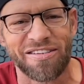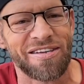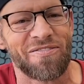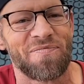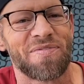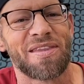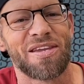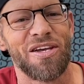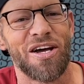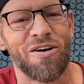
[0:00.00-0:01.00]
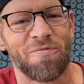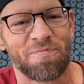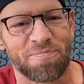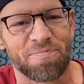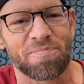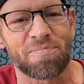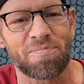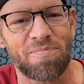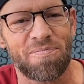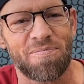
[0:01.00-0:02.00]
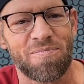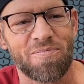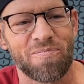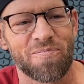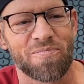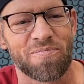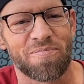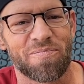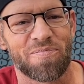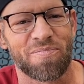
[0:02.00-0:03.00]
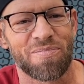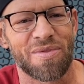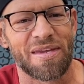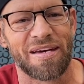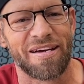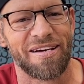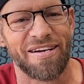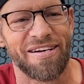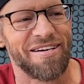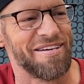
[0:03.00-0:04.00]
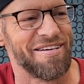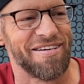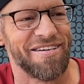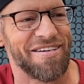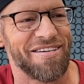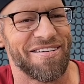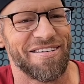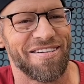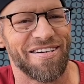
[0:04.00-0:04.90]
All right, man. You know? If anybody wants to follow you or reach out to you, Tom, as a result of this interview, where do they go?